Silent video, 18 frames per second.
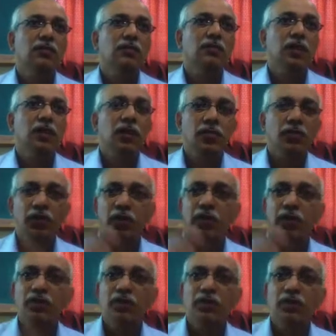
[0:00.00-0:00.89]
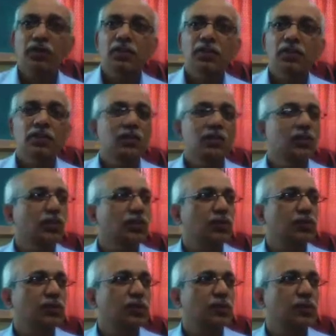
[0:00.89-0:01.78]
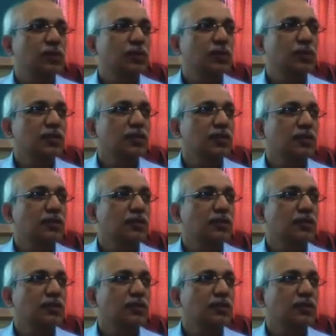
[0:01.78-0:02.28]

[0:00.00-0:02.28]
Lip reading: Can we list those questions?